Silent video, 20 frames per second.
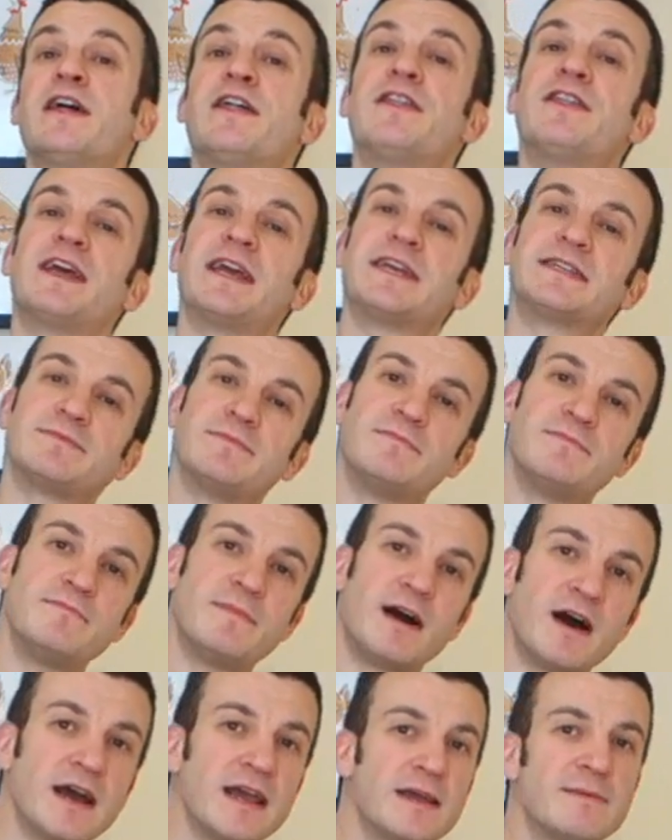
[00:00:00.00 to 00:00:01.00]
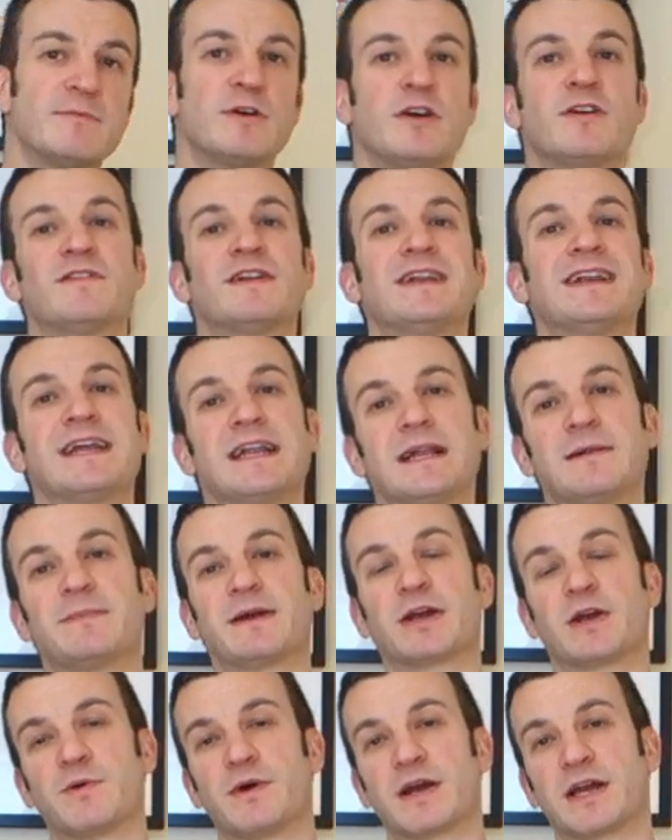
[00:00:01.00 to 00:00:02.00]
Things might move a little
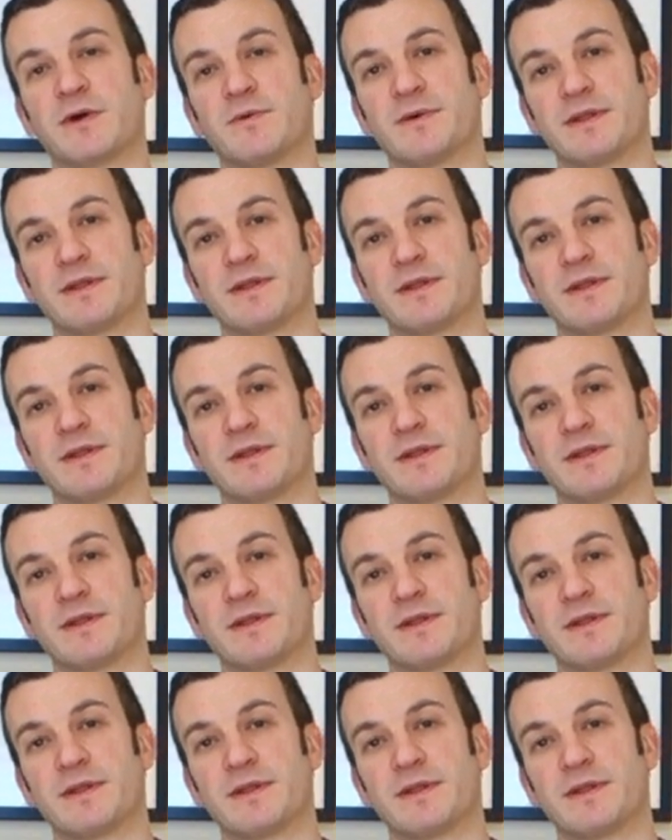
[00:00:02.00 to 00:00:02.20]
bit quicker